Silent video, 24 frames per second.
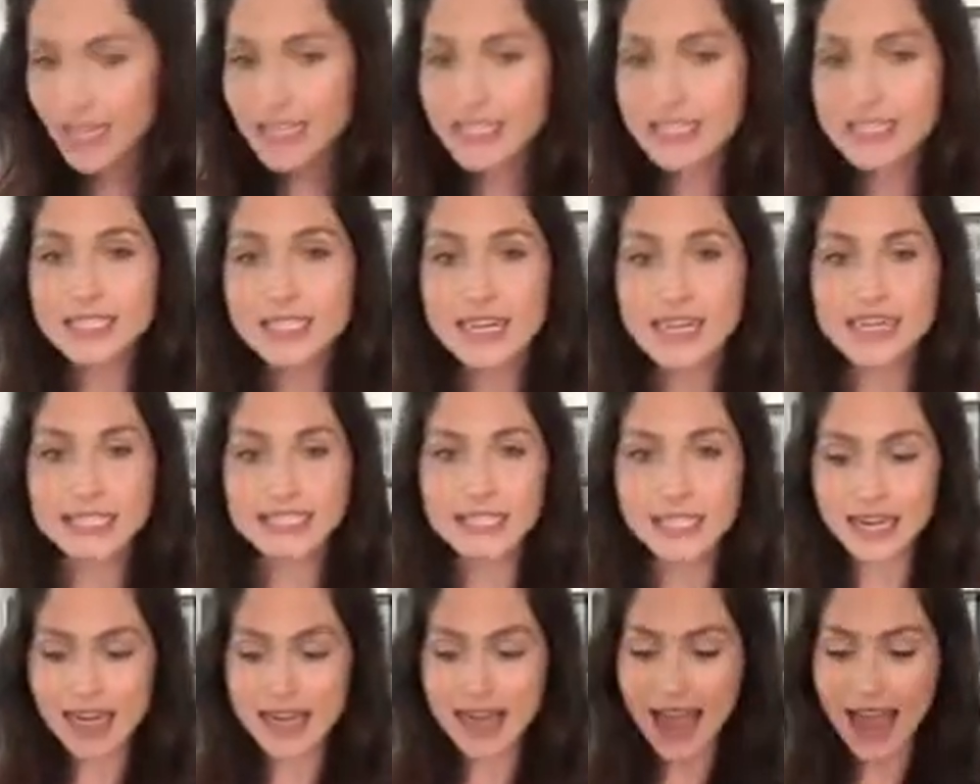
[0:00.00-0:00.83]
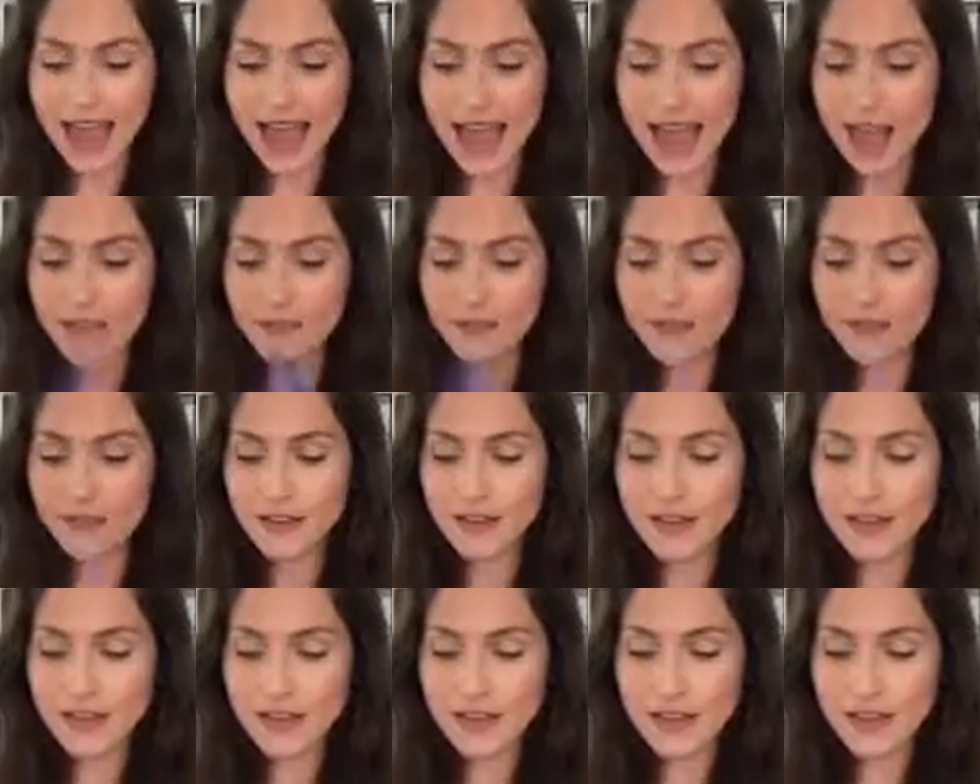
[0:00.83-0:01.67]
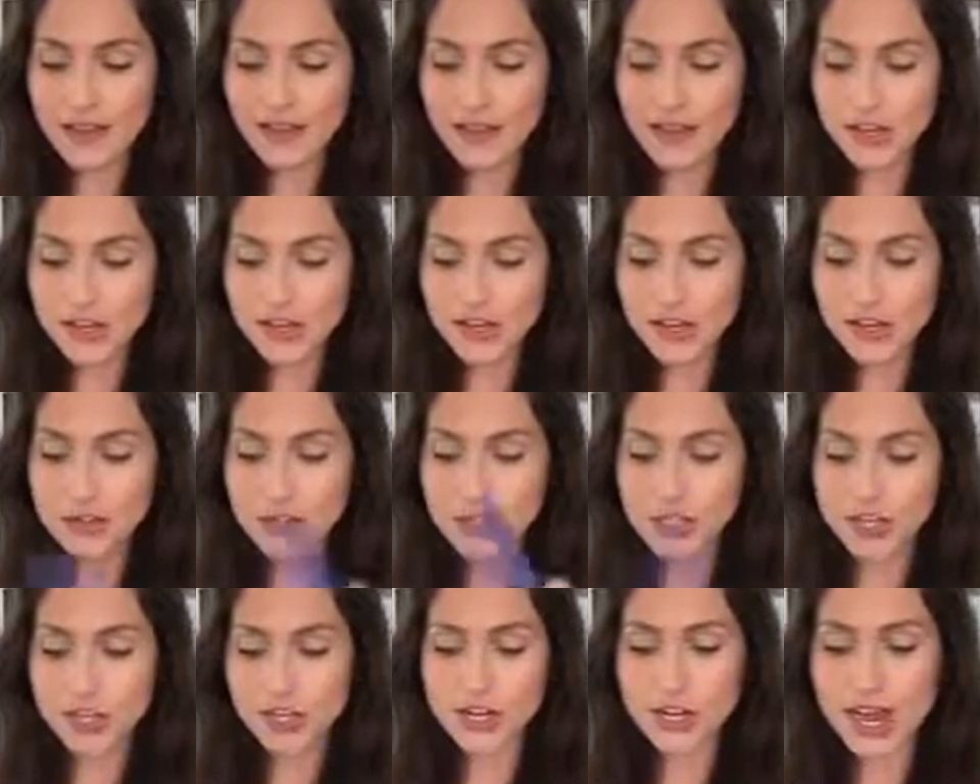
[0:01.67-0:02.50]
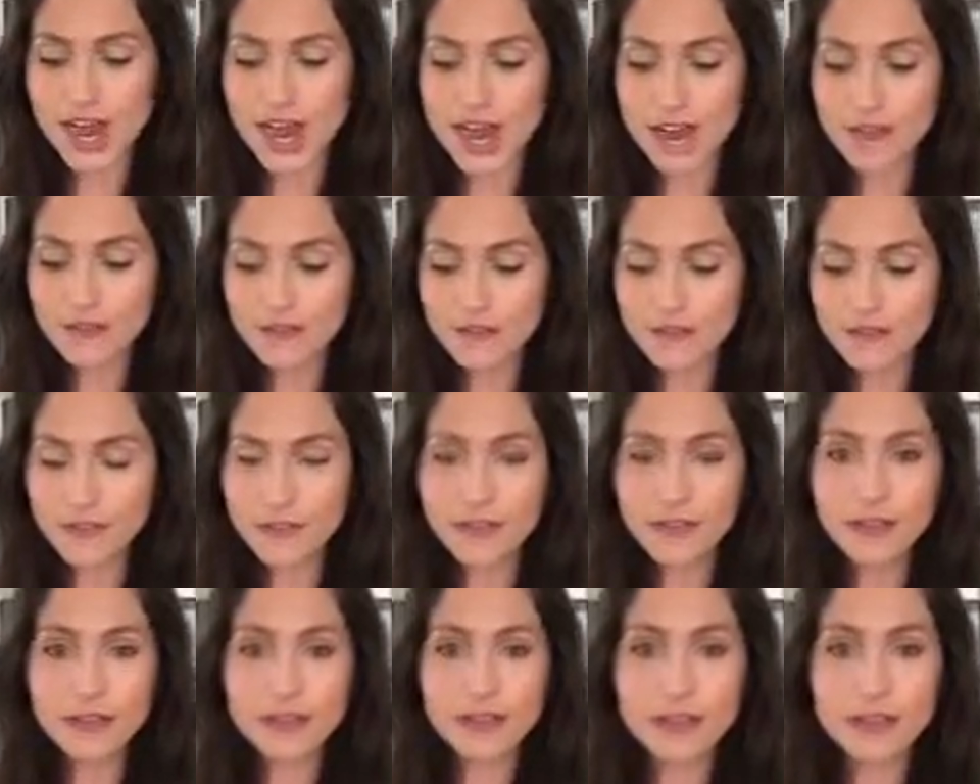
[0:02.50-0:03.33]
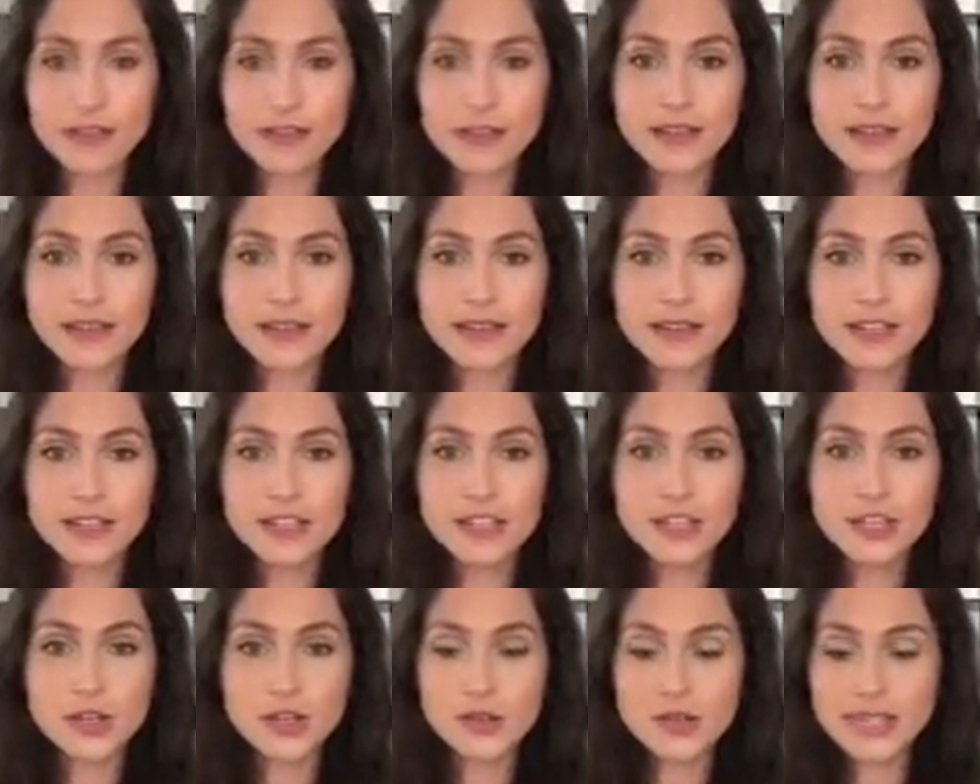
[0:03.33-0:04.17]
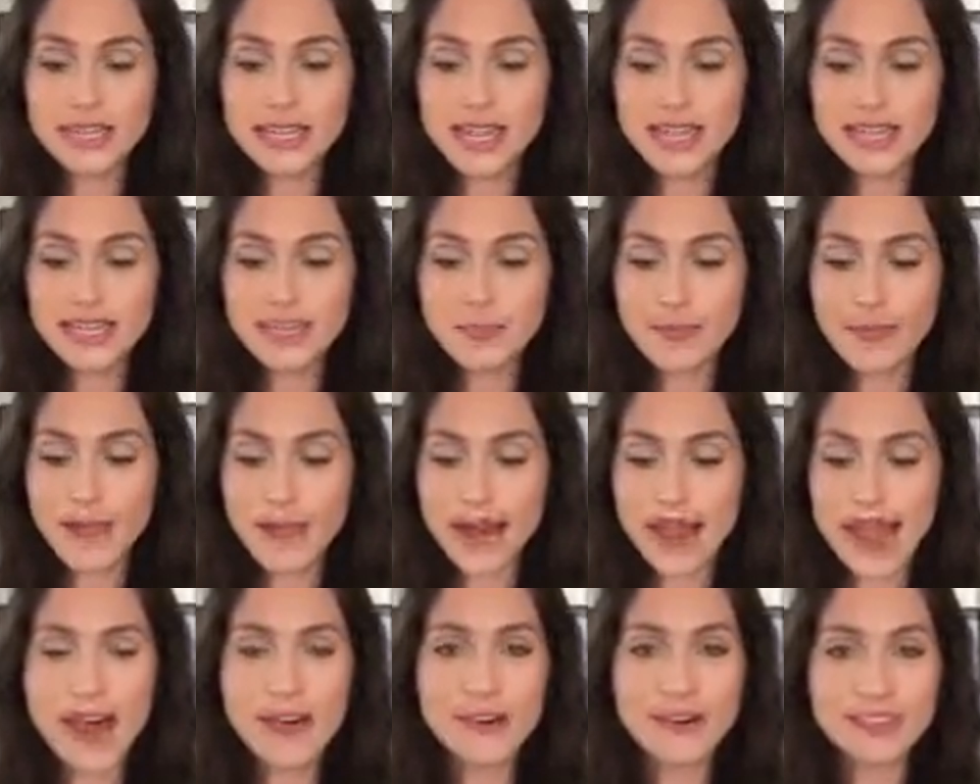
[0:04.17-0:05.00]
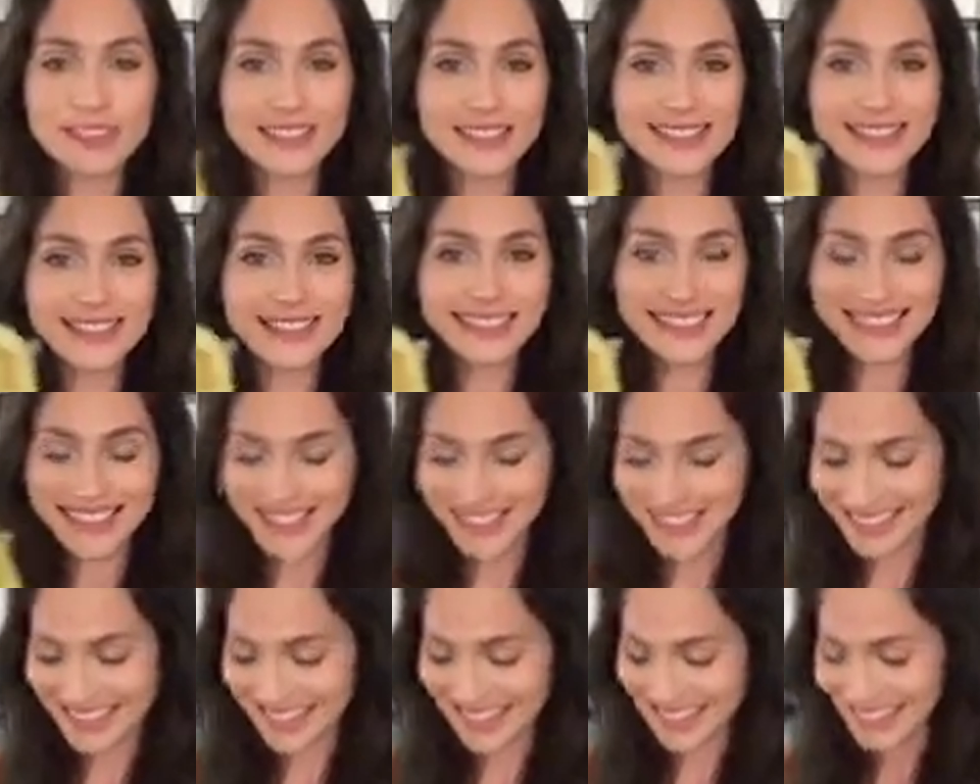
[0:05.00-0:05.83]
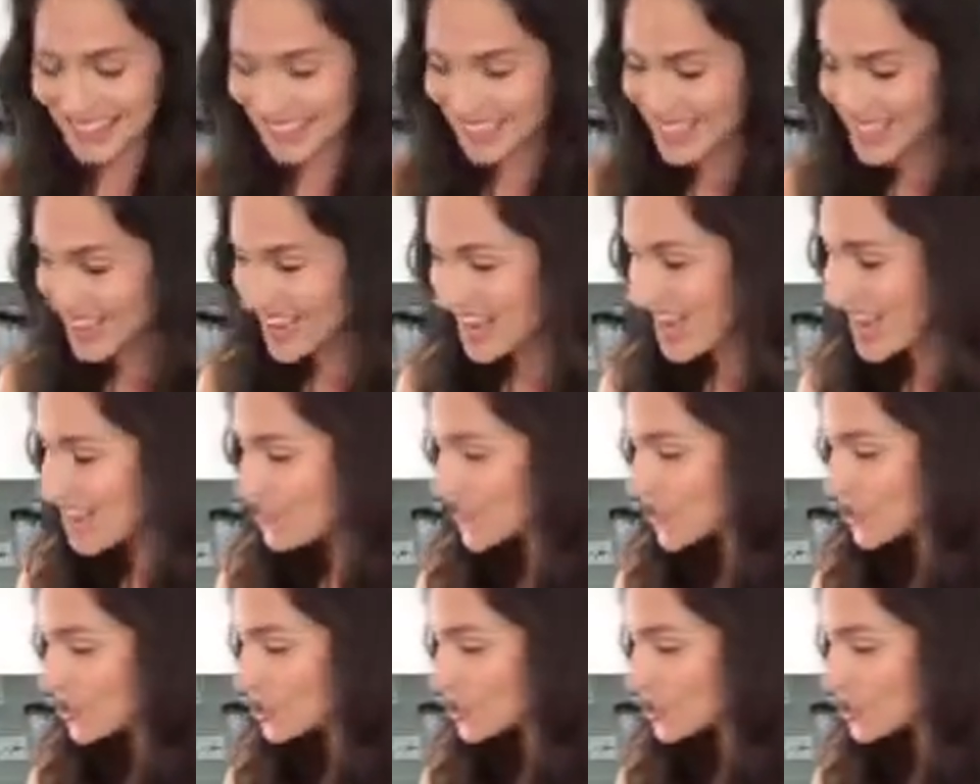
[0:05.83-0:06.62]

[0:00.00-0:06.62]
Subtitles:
Slice it in half, and then you use your knife to take the pit out. And then